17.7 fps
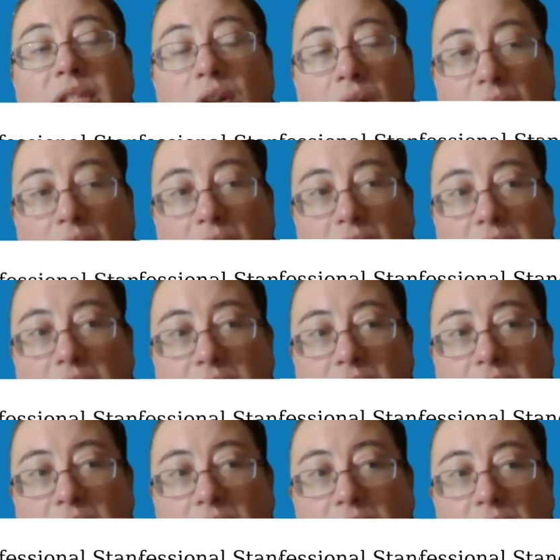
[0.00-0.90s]

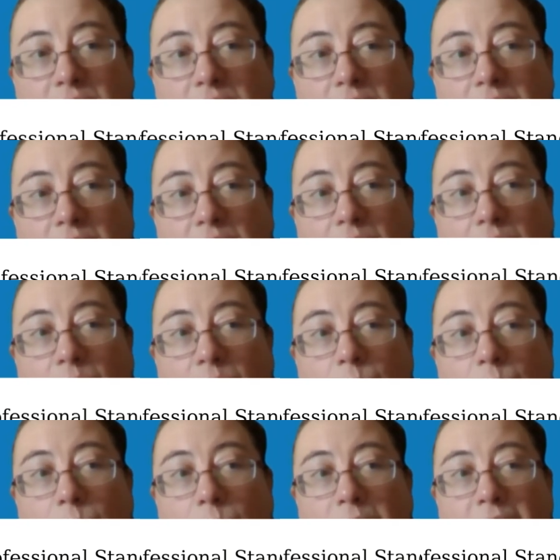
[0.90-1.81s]
Scotland,
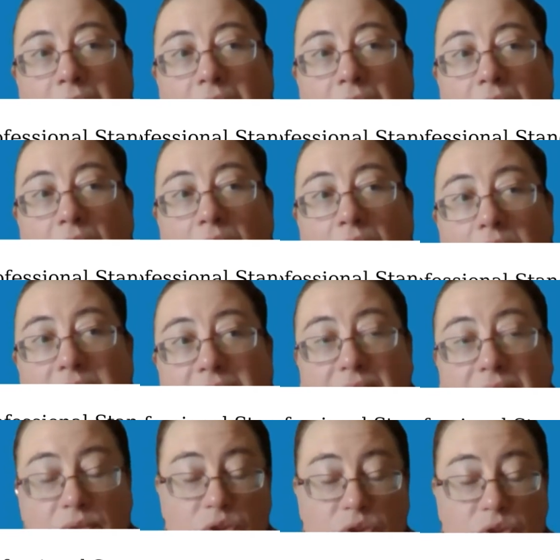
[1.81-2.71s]
we are
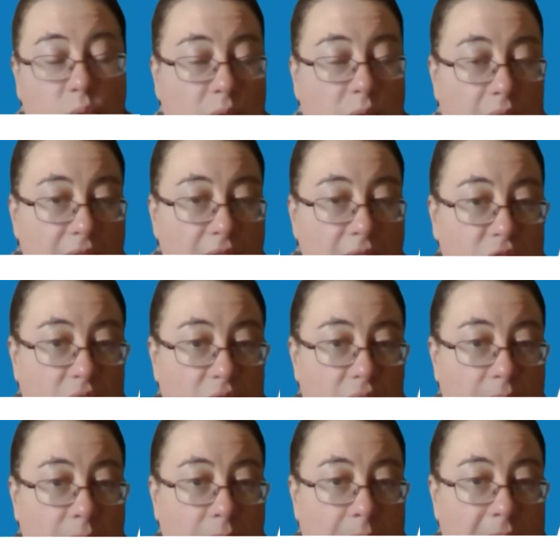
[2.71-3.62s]
still talking
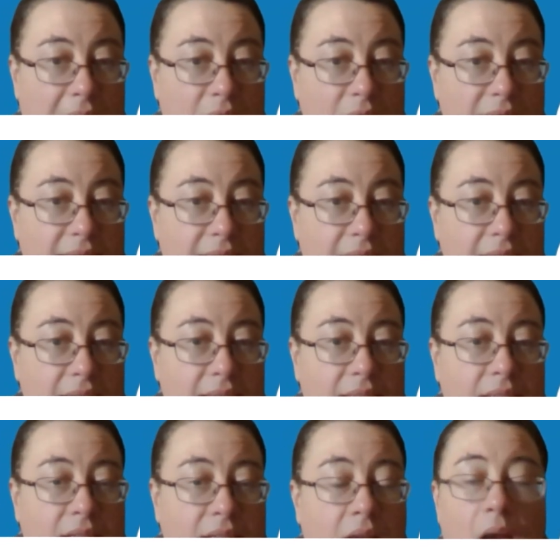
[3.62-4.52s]
to them about
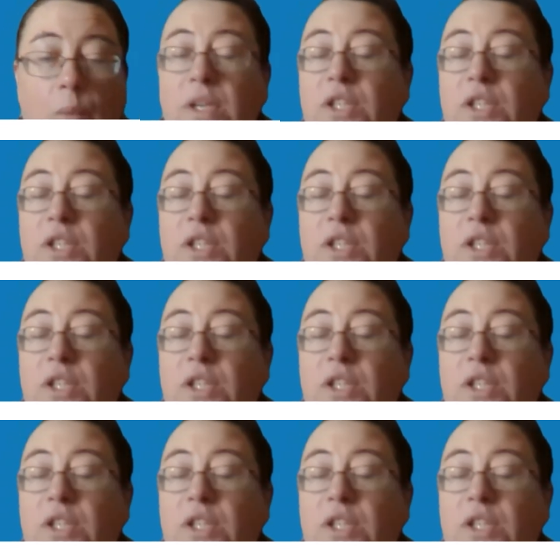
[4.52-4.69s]
it.